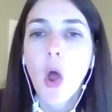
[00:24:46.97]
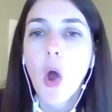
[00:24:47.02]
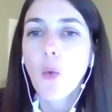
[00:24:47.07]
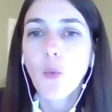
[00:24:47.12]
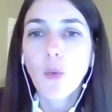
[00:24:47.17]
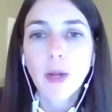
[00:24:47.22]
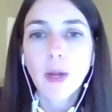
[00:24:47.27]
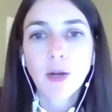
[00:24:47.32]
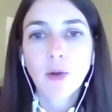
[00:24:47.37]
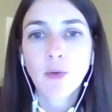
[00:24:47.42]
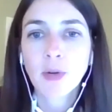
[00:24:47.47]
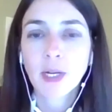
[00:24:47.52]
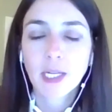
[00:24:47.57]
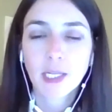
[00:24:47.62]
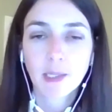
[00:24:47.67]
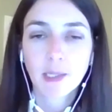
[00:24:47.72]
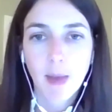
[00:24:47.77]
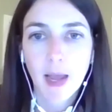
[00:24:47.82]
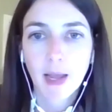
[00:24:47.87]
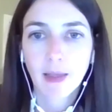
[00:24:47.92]
We don't
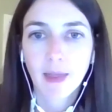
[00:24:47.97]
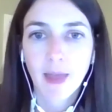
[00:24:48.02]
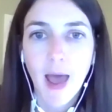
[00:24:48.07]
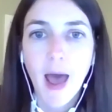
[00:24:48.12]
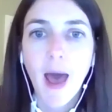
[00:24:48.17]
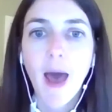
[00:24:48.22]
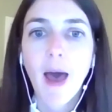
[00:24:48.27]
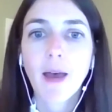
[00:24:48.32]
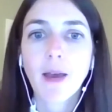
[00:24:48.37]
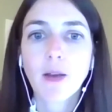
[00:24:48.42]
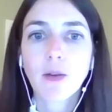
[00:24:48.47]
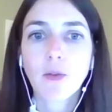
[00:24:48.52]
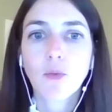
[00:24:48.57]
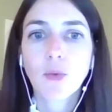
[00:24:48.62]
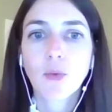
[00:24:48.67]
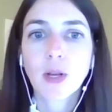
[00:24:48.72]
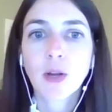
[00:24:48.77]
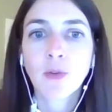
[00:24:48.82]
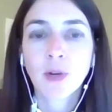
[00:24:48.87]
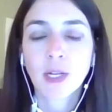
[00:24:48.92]
expect that.
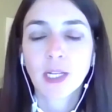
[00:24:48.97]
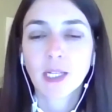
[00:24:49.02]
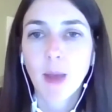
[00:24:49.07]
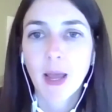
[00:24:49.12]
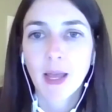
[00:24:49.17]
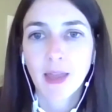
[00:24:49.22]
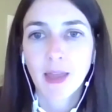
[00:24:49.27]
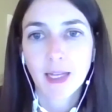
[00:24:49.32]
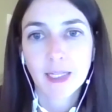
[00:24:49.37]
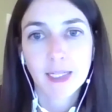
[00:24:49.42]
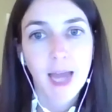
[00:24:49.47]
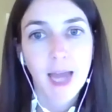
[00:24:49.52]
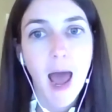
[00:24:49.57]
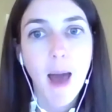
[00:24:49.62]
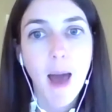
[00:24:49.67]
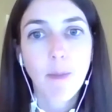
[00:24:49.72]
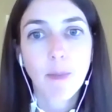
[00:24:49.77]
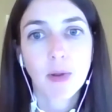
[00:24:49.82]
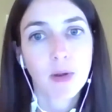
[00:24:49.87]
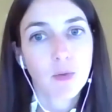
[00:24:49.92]
We don't expect that to
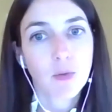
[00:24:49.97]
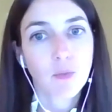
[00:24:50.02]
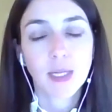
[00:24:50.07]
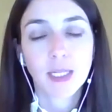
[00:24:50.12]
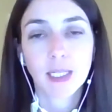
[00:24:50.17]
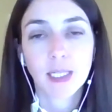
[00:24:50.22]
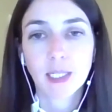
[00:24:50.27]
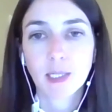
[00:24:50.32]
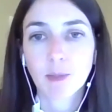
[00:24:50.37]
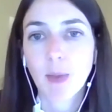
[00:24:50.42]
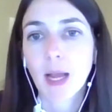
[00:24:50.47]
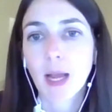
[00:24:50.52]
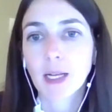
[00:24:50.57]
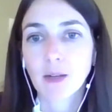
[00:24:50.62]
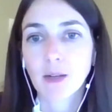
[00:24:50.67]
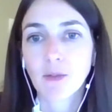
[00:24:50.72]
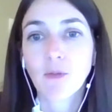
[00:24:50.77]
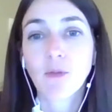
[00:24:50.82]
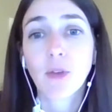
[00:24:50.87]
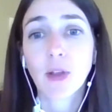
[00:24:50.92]
happen, and we suspect
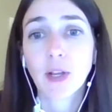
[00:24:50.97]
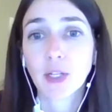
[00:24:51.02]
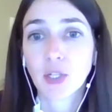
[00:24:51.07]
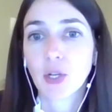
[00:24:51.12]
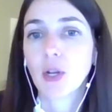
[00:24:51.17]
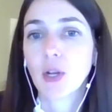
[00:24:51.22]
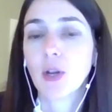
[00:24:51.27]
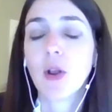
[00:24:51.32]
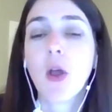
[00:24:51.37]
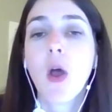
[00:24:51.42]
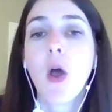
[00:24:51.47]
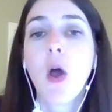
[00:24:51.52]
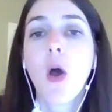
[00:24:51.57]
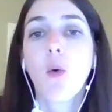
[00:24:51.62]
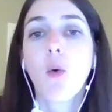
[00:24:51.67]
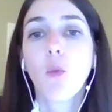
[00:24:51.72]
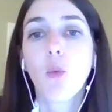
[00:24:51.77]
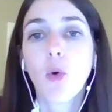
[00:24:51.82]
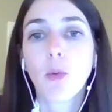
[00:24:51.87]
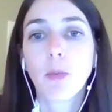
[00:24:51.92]
inflation
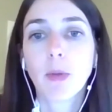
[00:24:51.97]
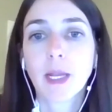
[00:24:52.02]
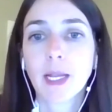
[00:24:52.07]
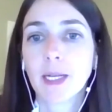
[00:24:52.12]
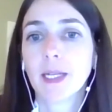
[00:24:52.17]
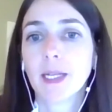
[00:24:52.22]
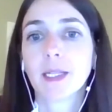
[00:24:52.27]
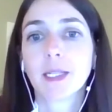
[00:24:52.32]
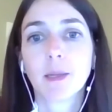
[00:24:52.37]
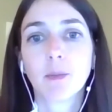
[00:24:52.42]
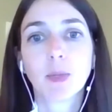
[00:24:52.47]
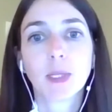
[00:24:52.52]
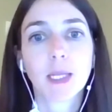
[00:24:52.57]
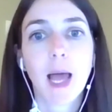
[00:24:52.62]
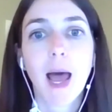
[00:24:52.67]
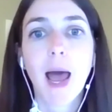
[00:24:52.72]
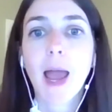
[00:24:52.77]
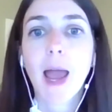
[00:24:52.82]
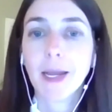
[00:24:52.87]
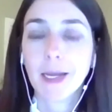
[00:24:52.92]
will begin to
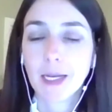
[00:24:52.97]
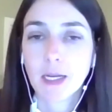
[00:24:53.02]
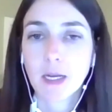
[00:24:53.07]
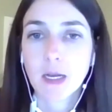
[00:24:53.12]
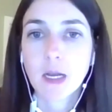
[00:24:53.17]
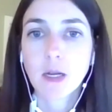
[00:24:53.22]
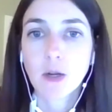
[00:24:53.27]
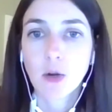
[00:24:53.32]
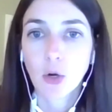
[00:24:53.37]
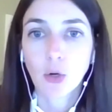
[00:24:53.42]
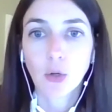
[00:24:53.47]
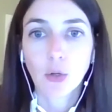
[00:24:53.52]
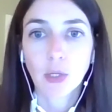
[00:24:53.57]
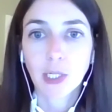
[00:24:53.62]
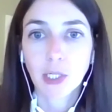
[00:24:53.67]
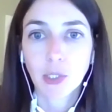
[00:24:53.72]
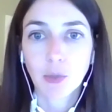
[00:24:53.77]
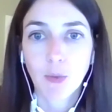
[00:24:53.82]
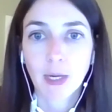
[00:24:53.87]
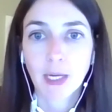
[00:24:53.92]
subside in early
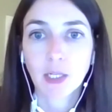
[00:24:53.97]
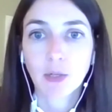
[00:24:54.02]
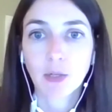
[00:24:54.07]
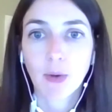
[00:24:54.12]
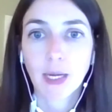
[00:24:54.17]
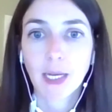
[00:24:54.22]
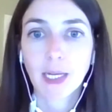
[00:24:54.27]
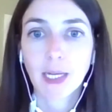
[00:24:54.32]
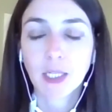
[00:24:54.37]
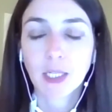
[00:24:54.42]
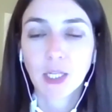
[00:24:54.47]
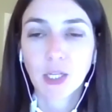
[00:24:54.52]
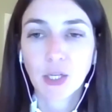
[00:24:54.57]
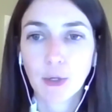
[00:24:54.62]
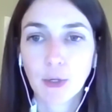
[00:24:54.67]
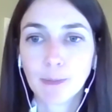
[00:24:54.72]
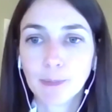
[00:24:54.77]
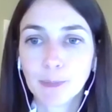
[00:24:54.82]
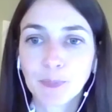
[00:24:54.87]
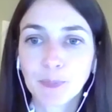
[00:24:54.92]

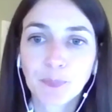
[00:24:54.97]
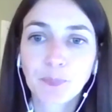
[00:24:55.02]
2022.